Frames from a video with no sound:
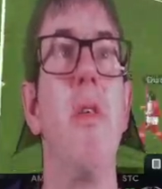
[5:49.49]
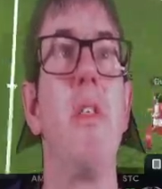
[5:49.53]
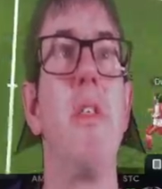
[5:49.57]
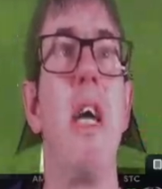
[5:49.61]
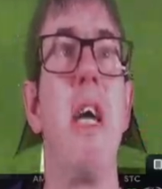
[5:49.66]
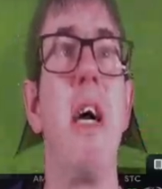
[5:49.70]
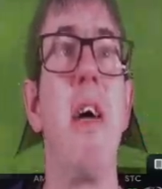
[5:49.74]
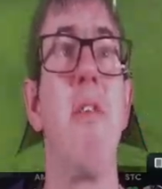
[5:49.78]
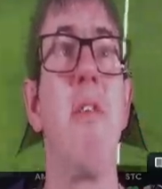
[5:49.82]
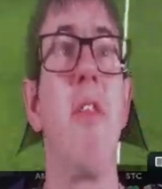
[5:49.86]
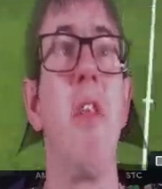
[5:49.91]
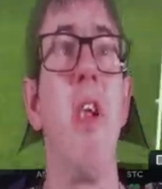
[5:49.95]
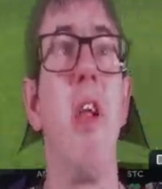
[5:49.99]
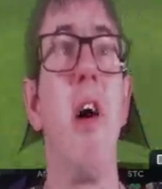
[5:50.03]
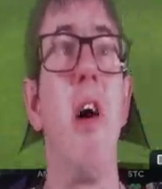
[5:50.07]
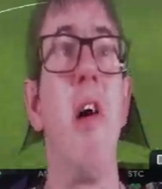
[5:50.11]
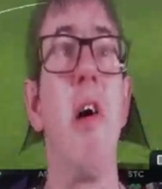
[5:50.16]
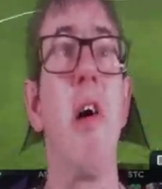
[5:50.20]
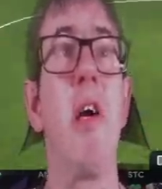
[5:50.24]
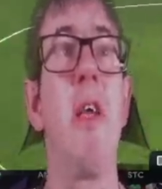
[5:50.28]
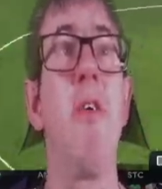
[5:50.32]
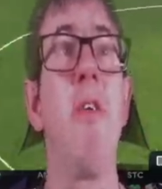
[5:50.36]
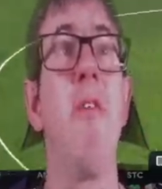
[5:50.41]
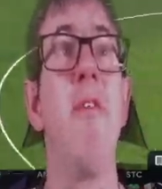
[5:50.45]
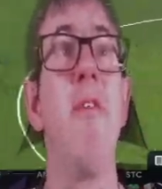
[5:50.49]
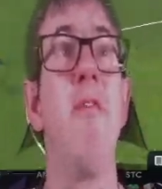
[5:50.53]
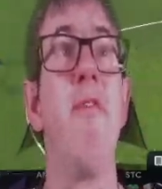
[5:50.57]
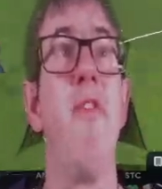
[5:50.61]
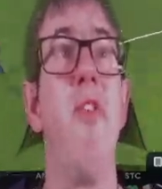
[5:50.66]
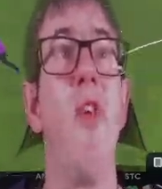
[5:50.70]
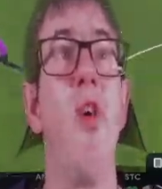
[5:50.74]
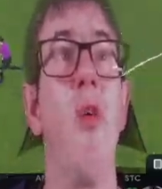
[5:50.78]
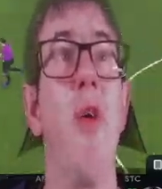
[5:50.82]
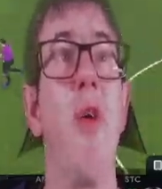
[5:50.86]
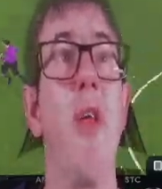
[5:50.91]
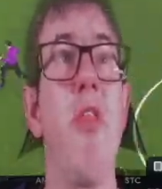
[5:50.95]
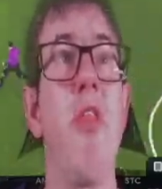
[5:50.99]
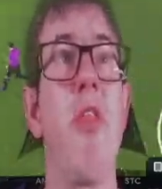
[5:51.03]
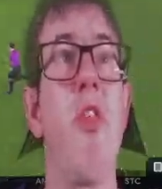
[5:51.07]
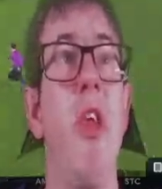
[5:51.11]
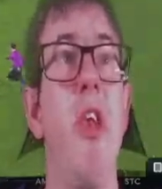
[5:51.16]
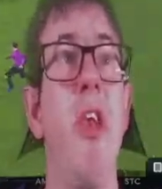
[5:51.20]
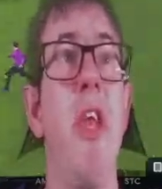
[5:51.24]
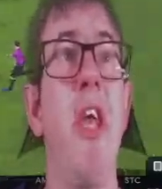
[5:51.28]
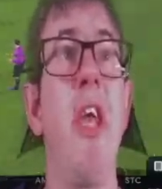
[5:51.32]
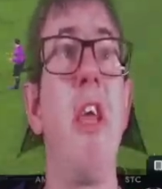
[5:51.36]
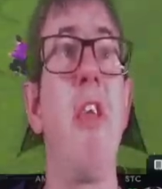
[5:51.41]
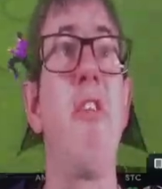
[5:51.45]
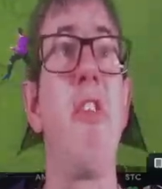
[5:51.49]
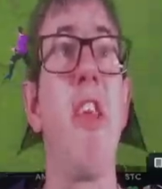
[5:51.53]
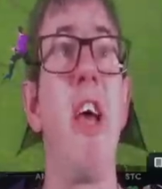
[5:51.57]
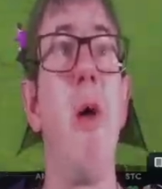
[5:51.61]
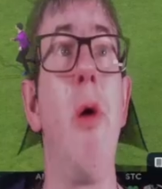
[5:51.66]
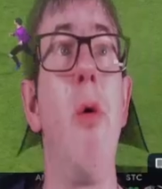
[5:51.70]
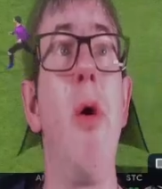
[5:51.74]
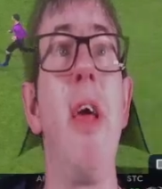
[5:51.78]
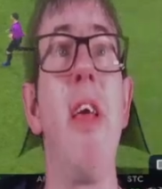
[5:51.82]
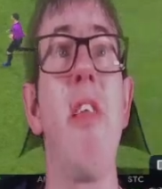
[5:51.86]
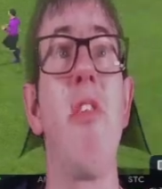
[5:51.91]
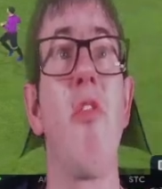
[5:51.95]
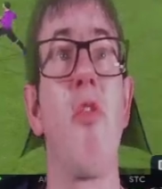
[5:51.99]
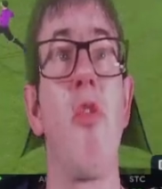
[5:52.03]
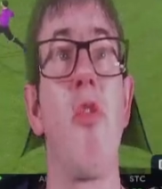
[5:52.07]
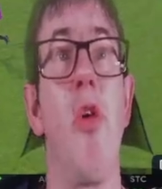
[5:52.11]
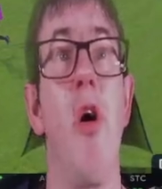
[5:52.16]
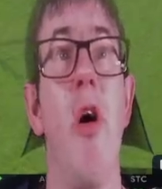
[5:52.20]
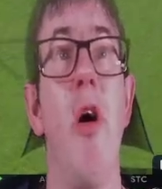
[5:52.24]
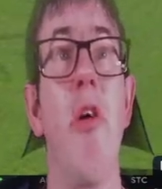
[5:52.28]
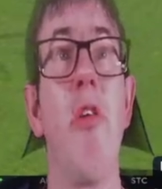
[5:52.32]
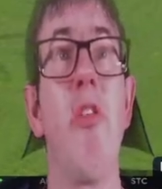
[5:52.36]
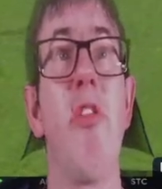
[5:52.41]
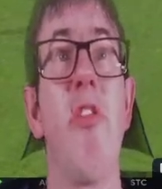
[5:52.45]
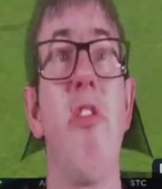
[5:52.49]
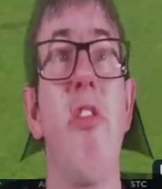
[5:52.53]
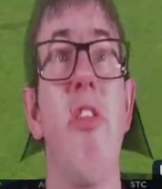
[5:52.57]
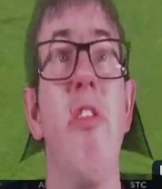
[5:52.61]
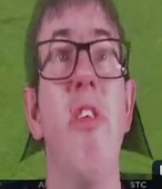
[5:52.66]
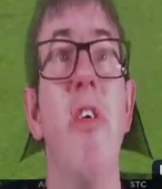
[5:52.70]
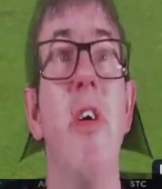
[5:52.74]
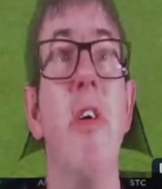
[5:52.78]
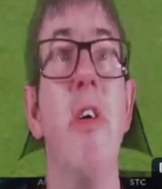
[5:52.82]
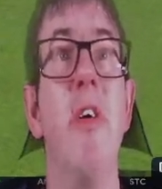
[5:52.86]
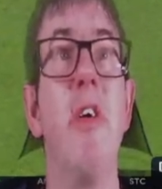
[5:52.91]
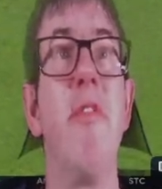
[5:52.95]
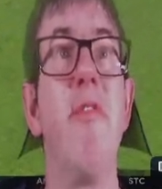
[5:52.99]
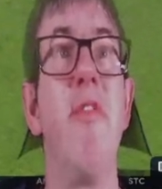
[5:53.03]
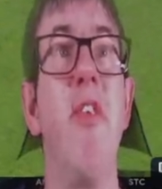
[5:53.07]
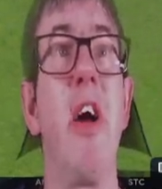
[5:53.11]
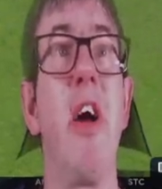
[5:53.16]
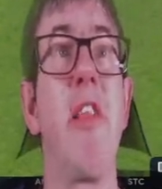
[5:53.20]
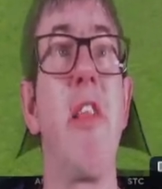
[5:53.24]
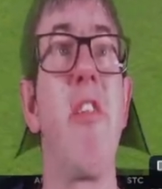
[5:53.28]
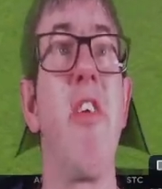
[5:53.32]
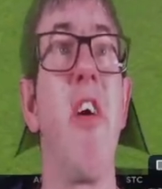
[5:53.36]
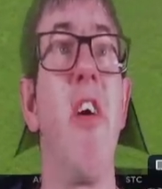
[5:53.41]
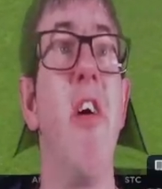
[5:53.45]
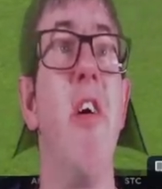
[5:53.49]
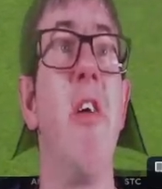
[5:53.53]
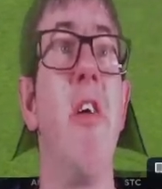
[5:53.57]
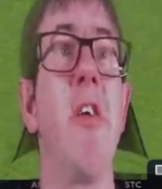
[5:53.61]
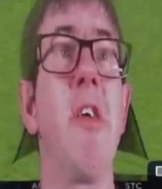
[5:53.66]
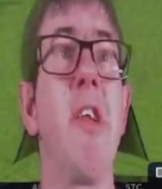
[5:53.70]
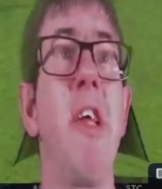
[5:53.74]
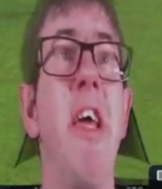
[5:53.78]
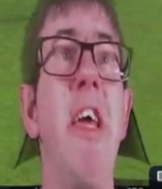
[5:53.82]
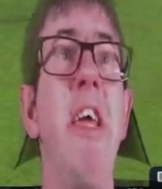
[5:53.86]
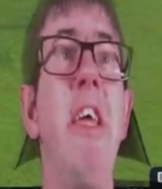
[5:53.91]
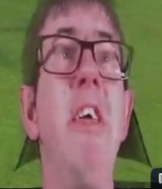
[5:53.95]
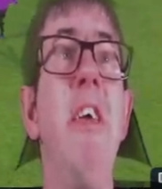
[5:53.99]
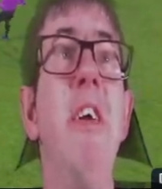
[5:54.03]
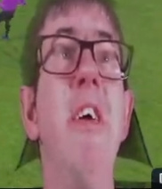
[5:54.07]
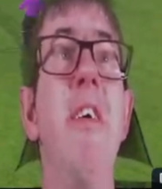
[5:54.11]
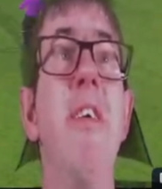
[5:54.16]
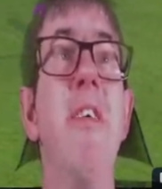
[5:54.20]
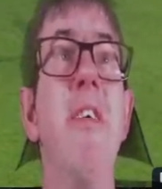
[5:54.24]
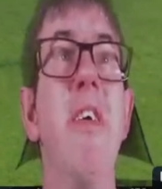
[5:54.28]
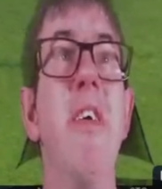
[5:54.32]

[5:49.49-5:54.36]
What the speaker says: Down the line for Ingenito. His cross finds Hardy.